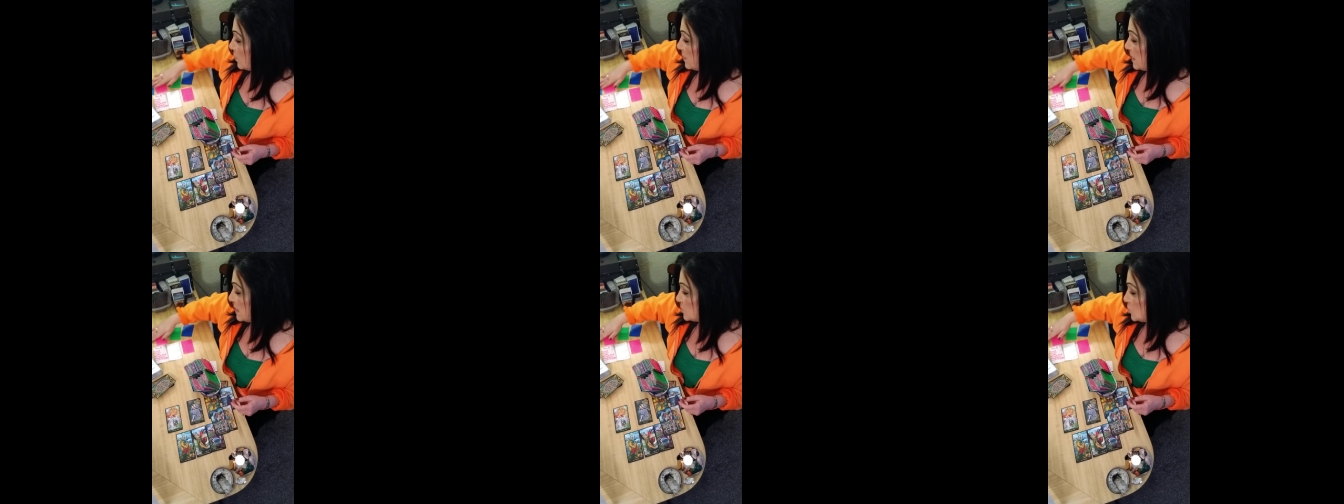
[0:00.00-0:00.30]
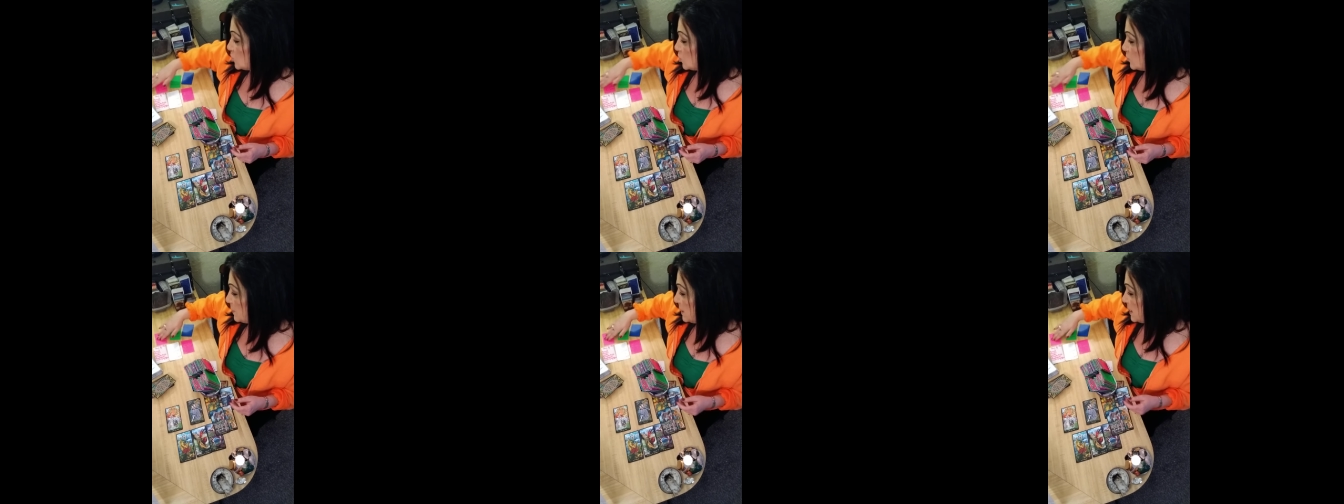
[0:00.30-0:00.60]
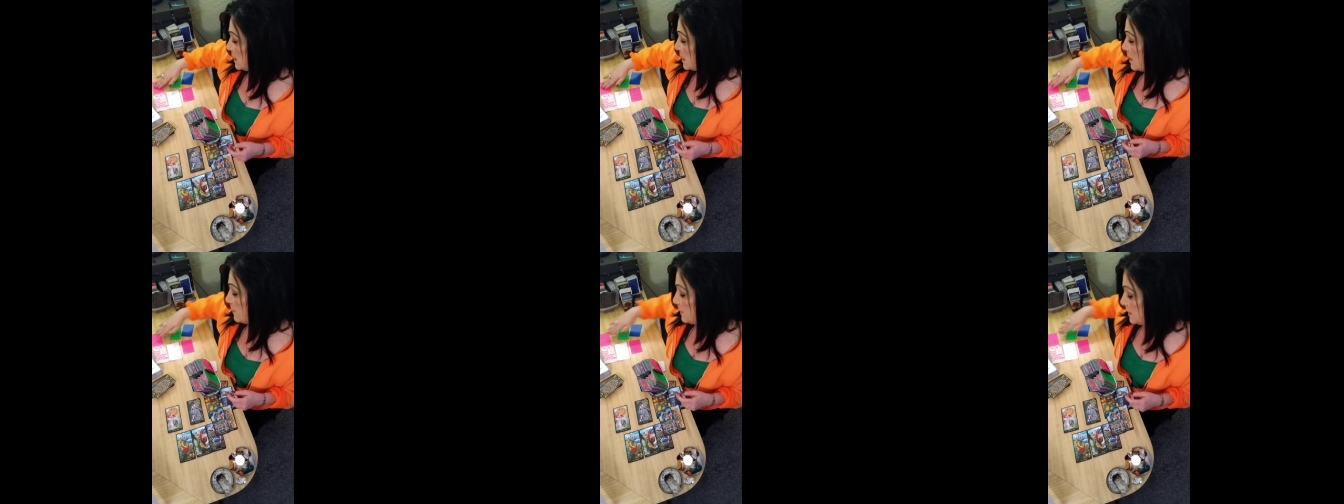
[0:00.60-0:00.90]
Well, that's sure
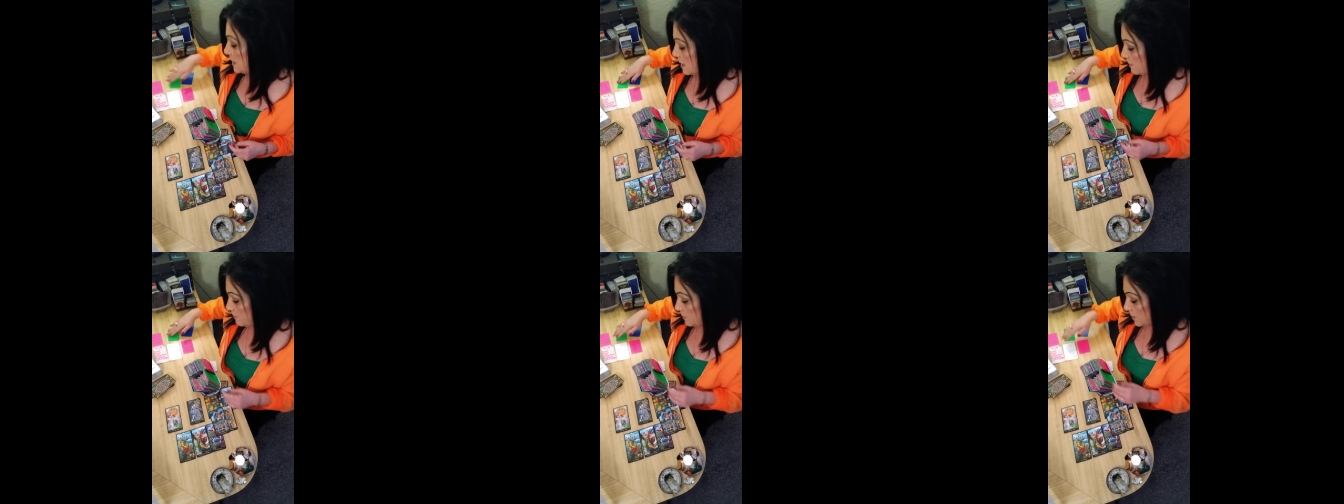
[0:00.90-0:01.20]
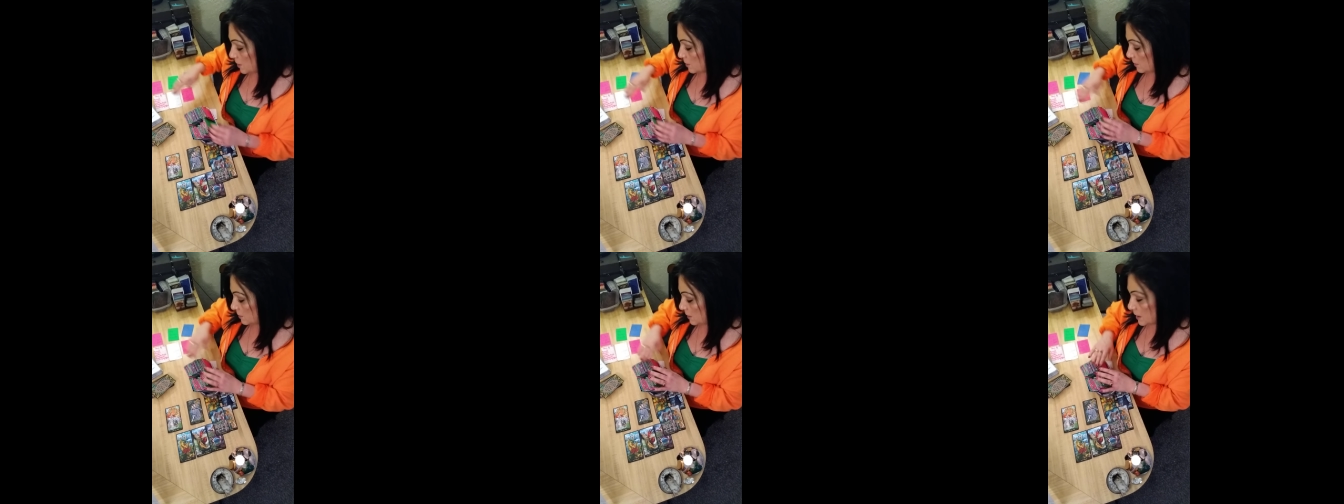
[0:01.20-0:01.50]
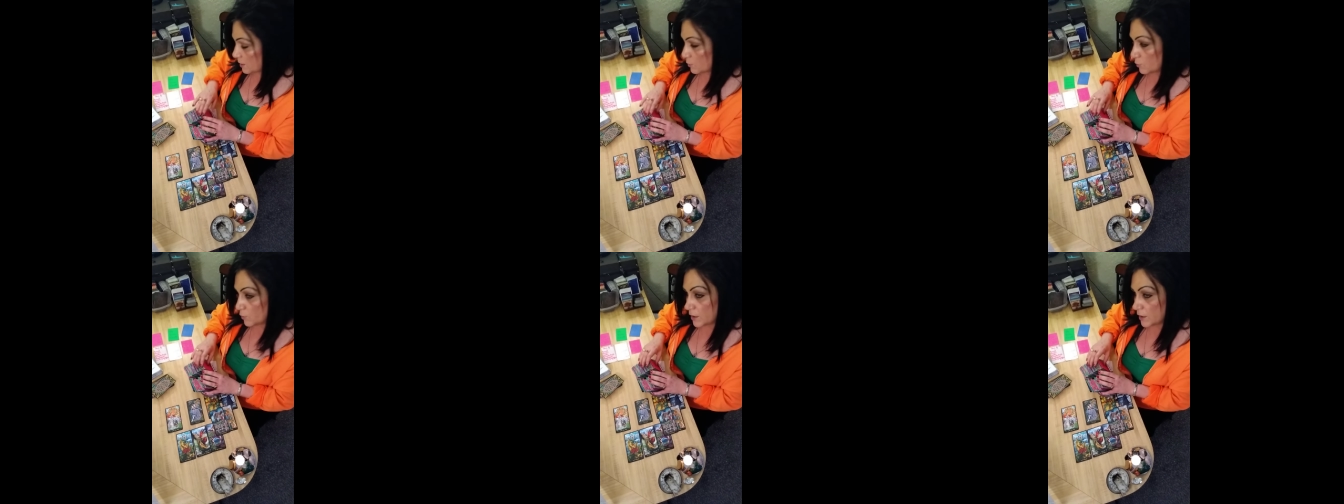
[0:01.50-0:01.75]
been coming up here. It